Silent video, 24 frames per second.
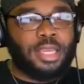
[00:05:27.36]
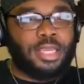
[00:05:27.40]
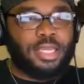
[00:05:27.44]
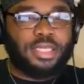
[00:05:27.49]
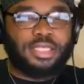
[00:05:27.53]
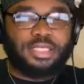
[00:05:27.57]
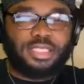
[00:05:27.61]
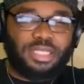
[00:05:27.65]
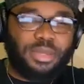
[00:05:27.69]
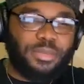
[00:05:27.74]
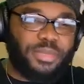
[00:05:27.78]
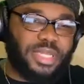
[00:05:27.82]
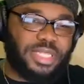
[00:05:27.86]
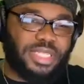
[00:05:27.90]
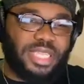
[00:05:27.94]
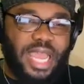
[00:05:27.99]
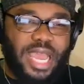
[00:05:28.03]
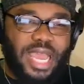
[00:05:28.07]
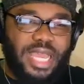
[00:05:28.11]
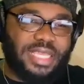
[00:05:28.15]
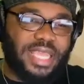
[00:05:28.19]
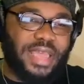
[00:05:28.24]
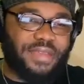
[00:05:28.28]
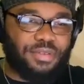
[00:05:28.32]
some of these
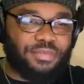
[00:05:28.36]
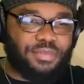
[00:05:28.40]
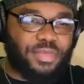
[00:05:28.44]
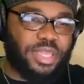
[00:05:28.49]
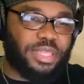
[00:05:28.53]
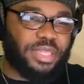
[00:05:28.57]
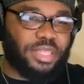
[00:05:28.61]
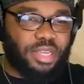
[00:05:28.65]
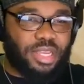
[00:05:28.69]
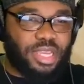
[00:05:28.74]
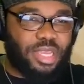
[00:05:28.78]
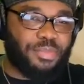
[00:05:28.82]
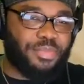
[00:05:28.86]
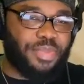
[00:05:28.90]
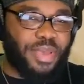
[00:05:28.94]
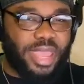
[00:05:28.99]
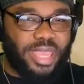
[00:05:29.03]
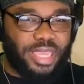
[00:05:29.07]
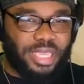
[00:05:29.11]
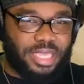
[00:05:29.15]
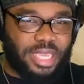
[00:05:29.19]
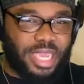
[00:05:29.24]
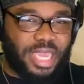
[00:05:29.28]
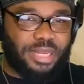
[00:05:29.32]
guys haven't made their
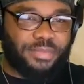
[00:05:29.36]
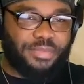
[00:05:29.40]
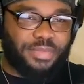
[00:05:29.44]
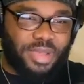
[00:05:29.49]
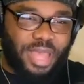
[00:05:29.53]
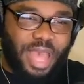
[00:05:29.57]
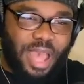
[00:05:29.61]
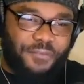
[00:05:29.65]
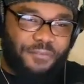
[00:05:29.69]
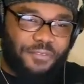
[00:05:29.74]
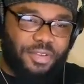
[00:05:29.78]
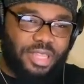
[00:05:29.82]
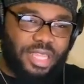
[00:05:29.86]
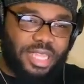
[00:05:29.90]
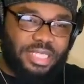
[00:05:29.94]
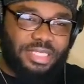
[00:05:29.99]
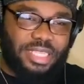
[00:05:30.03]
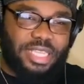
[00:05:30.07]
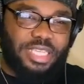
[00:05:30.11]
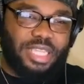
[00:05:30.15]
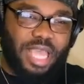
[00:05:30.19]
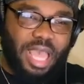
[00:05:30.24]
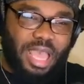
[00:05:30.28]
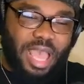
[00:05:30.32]
impact yet, but I feel like
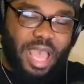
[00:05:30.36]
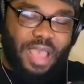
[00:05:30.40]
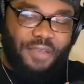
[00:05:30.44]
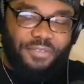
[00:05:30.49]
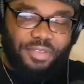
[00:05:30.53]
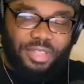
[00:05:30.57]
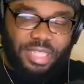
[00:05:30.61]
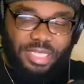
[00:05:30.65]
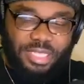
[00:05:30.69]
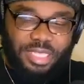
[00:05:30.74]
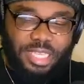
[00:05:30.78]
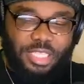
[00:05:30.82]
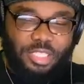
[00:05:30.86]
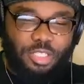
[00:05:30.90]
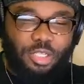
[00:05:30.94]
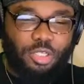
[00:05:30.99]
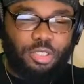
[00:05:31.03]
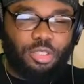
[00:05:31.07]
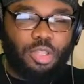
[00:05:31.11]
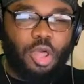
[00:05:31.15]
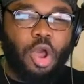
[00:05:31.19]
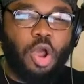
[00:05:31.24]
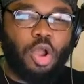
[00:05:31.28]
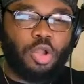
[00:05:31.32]
these are
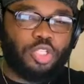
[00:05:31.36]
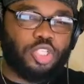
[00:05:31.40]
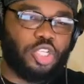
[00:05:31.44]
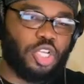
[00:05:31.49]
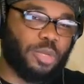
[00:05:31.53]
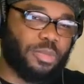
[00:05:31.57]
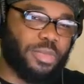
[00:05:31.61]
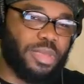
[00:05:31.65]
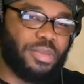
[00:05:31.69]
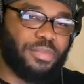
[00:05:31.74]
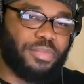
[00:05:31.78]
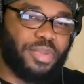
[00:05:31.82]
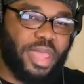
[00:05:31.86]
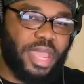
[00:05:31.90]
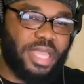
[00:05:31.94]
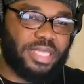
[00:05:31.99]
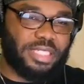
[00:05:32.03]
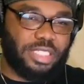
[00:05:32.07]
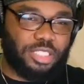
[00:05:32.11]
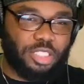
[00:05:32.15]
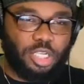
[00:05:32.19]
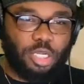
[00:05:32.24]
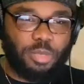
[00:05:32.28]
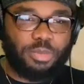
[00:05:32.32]
long-term impacts
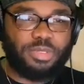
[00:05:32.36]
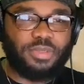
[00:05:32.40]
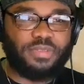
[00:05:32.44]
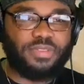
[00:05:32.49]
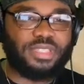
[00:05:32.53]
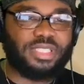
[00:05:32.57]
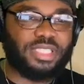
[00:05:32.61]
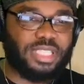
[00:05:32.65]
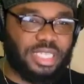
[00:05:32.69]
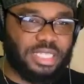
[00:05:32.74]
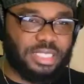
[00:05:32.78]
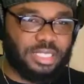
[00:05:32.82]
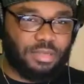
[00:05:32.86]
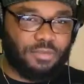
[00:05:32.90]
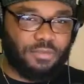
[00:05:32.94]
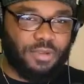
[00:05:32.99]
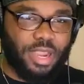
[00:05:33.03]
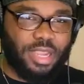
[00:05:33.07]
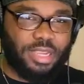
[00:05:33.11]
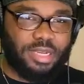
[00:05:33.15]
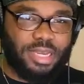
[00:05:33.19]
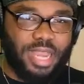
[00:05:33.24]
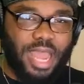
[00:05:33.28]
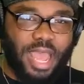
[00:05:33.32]
in terms of the season,
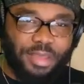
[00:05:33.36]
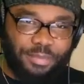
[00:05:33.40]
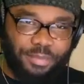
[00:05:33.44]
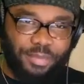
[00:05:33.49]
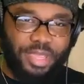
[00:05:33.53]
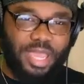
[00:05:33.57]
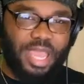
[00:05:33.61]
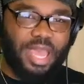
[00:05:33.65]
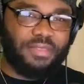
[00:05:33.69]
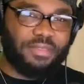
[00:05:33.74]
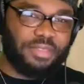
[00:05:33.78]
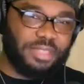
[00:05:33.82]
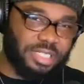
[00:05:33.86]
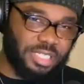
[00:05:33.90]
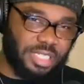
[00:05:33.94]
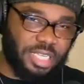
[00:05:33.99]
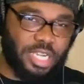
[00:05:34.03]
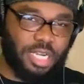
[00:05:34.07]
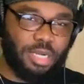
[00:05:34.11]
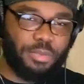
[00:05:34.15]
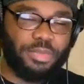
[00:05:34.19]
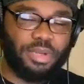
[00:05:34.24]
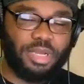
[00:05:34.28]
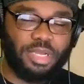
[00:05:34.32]
right? Not beyond this
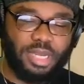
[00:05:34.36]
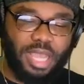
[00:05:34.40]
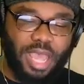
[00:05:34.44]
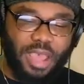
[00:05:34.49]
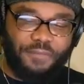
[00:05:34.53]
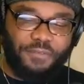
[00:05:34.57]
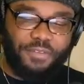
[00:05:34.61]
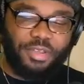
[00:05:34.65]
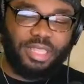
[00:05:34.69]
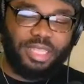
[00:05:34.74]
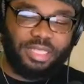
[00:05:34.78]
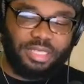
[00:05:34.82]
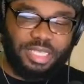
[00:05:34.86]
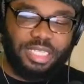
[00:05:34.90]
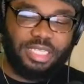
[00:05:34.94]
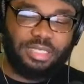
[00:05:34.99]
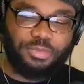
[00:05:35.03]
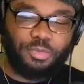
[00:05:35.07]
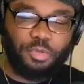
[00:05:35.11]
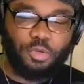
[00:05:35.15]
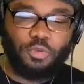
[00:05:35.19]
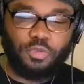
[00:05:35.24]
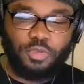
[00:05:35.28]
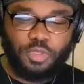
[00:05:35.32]
year, but I feel like these
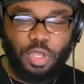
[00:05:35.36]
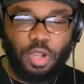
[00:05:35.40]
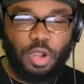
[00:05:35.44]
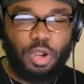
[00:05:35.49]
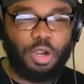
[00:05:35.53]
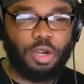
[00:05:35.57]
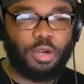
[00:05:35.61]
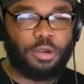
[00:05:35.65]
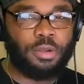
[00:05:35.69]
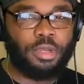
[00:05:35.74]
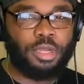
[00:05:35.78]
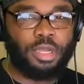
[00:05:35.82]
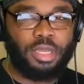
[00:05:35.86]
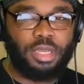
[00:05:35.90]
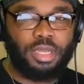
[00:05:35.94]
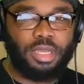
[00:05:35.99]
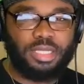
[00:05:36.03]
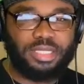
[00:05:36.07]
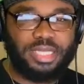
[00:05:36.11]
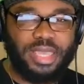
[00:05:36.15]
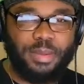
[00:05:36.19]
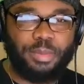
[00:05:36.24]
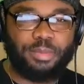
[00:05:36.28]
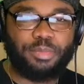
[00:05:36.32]
moves are the
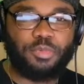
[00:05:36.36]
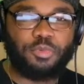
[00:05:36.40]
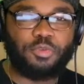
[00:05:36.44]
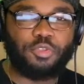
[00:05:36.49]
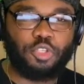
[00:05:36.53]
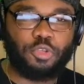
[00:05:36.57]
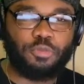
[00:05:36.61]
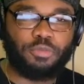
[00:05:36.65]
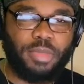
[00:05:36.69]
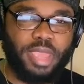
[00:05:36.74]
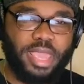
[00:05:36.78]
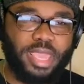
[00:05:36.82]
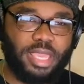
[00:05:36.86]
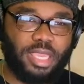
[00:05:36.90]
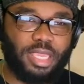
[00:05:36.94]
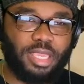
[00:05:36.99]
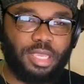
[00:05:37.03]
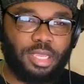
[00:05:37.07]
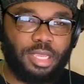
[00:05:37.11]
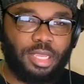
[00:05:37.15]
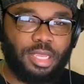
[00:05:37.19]
type of moves you make